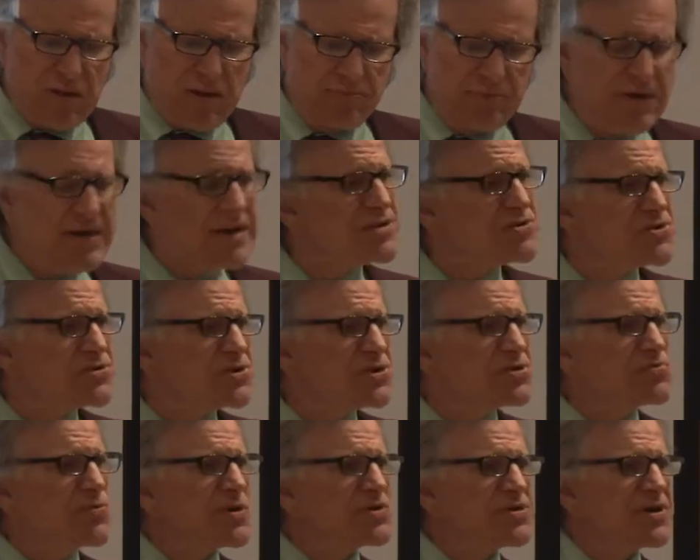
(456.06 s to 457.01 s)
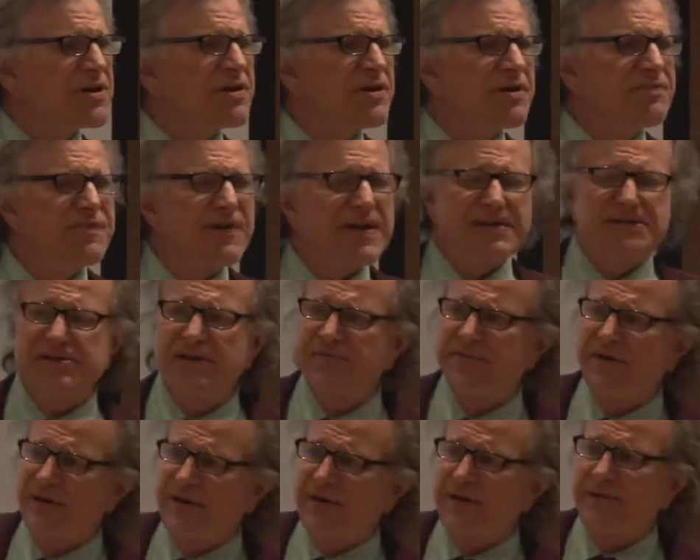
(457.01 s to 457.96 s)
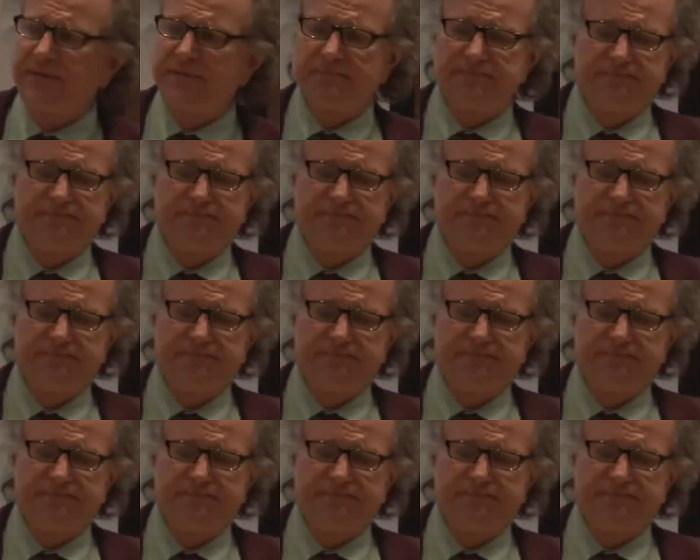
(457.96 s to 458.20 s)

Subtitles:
because there just wasn't enough activity.